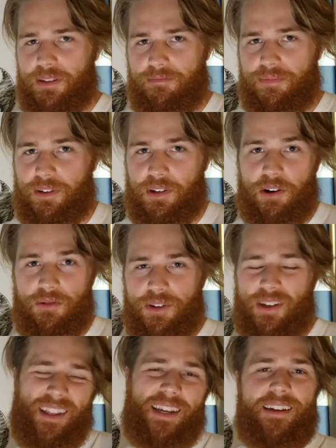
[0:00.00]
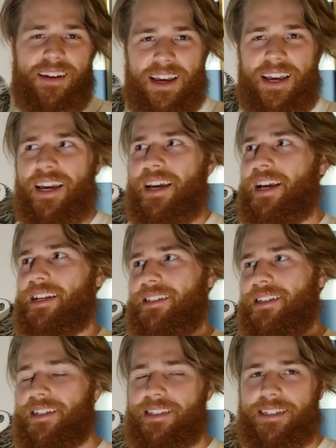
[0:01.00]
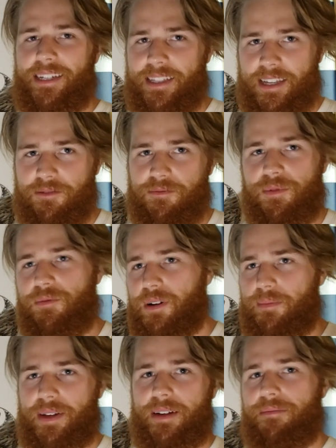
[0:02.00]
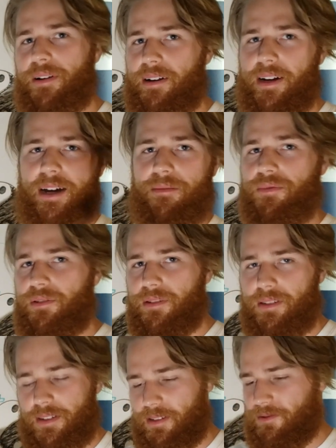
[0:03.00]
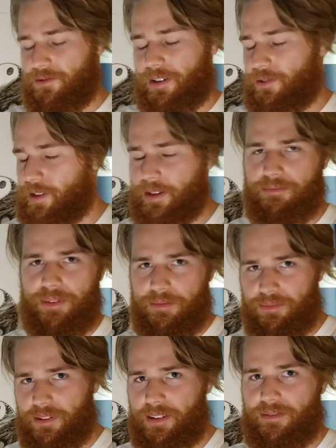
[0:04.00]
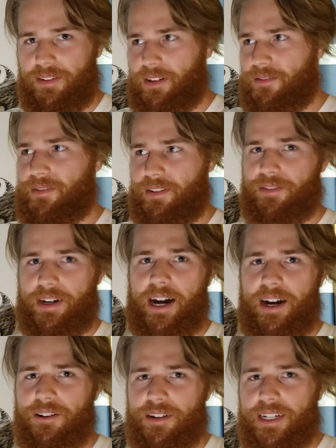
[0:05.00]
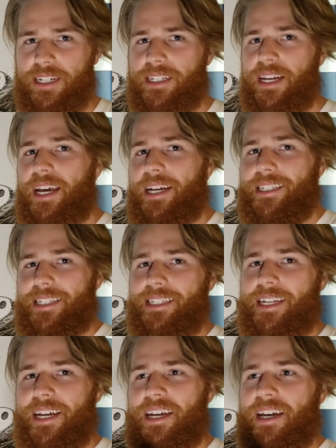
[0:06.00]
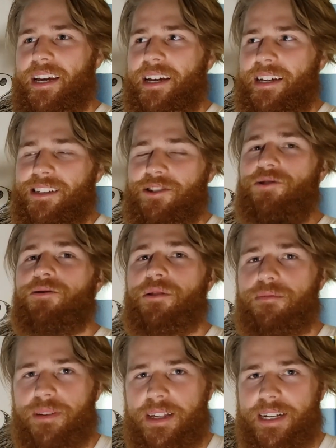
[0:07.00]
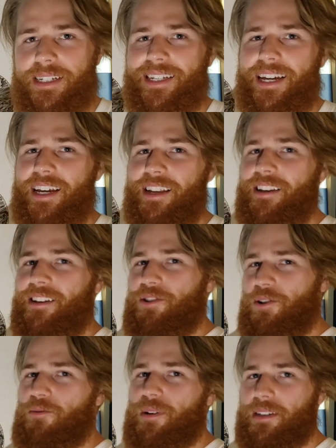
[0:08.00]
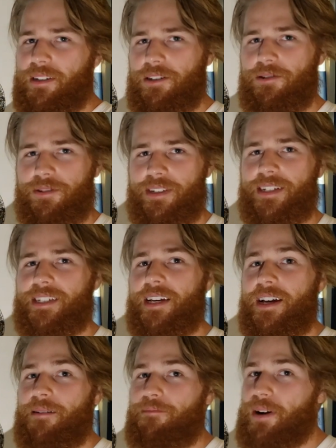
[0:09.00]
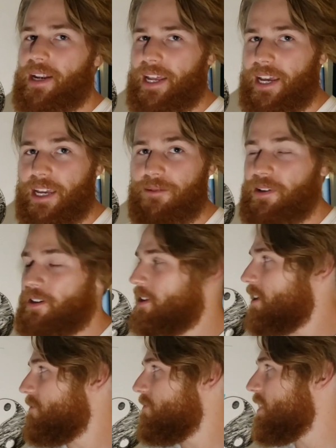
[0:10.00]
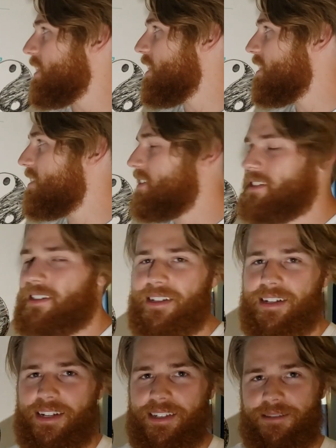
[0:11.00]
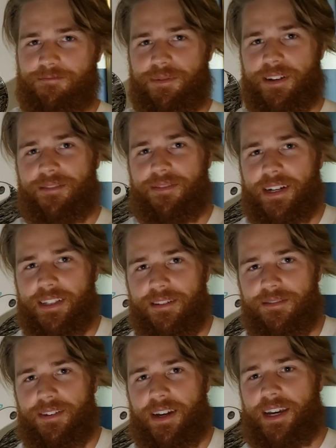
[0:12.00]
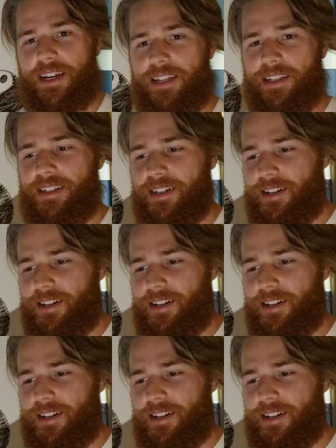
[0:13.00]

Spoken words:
below, it's not to say we want to be comparing apples and or people of different hierarchies. It's to say just know your place and know when to use this. But it can be a lot of fun. It's pretty effective, and